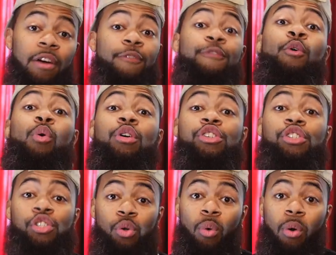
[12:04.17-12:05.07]
For
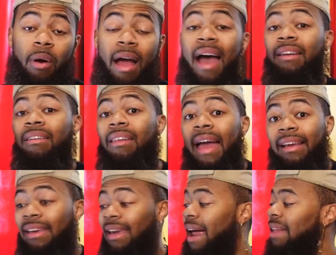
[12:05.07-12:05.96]
sure. I
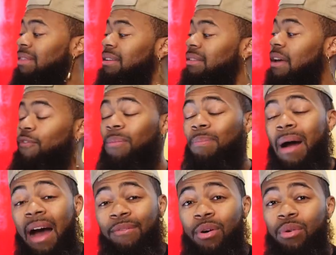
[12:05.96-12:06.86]
like it. I think that for
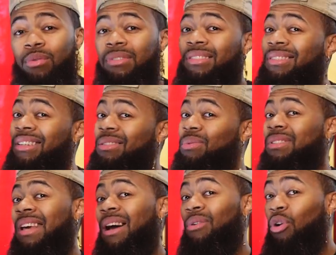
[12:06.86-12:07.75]
pop vocals, these things will
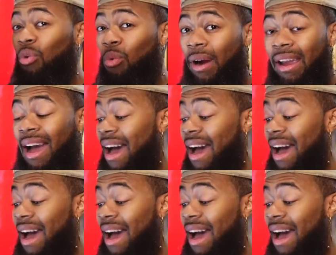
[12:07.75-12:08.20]
sound great.